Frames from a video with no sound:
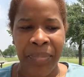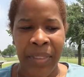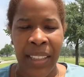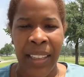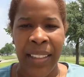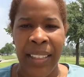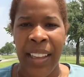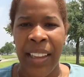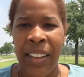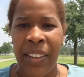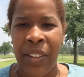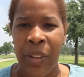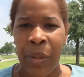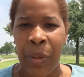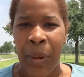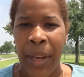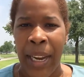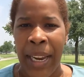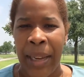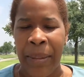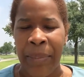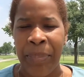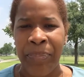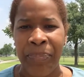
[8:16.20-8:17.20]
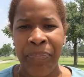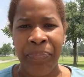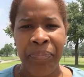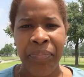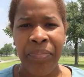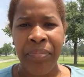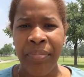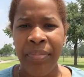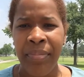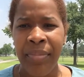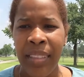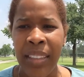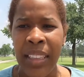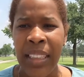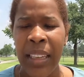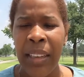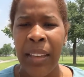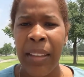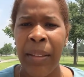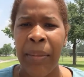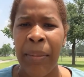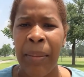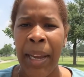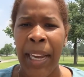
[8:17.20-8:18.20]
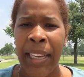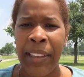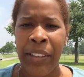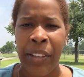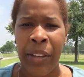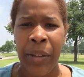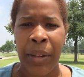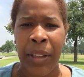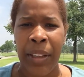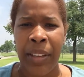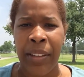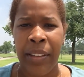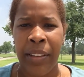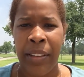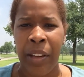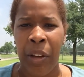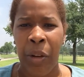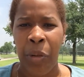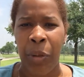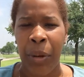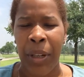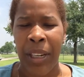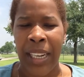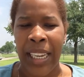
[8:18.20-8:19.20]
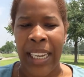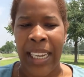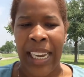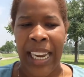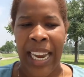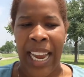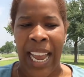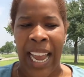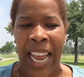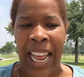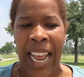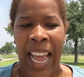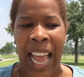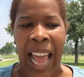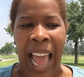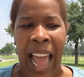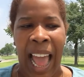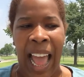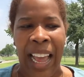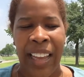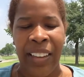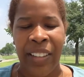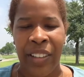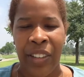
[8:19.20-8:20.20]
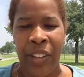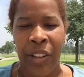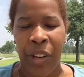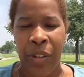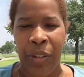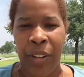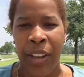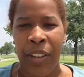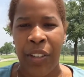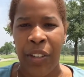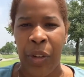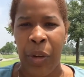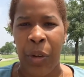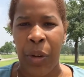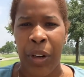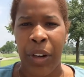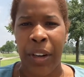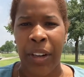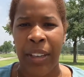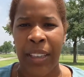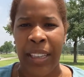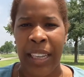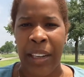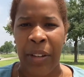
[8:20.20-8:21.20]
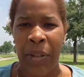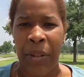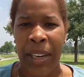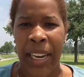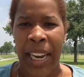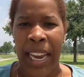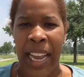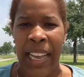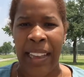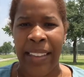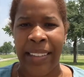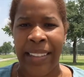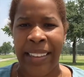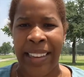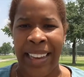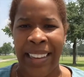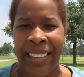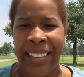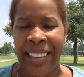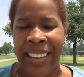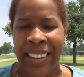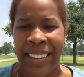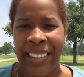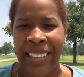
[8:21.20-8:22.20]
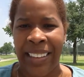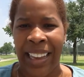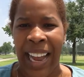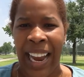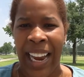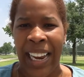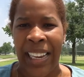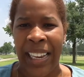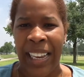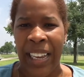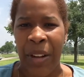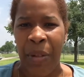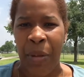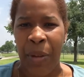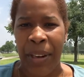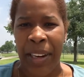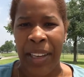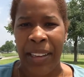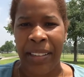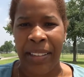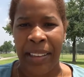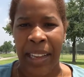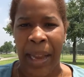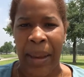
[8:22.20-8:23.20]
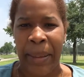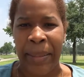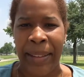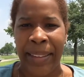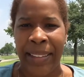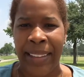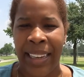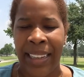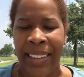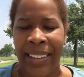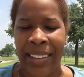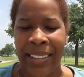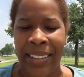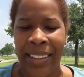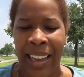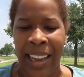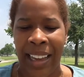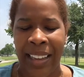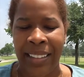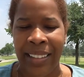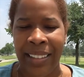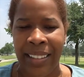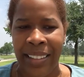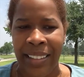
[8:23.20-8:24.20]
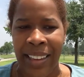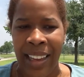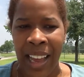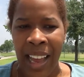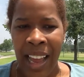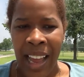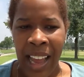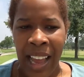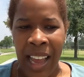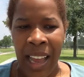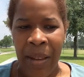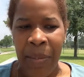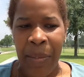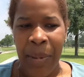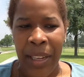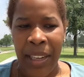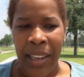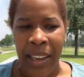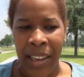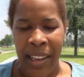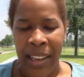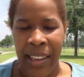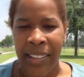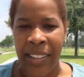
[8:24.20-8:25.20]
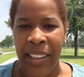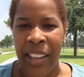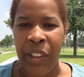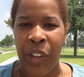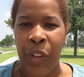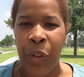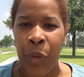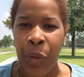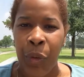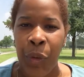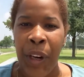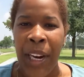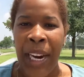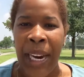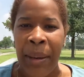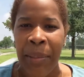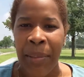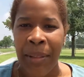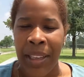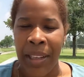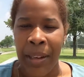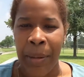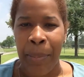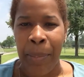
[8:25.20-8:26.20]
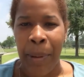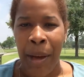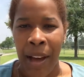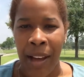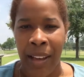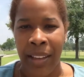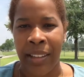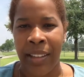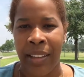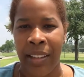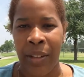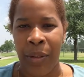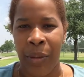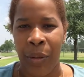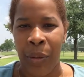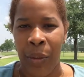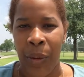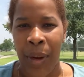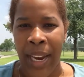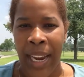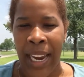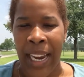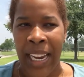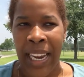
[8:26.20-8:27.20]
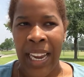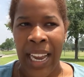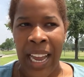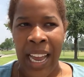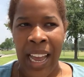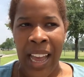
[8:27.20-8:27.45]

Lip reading: in this way, my students don't really get as nervous, or they don't get test anxiety when it's time to take the test, because it's framed in a positive way.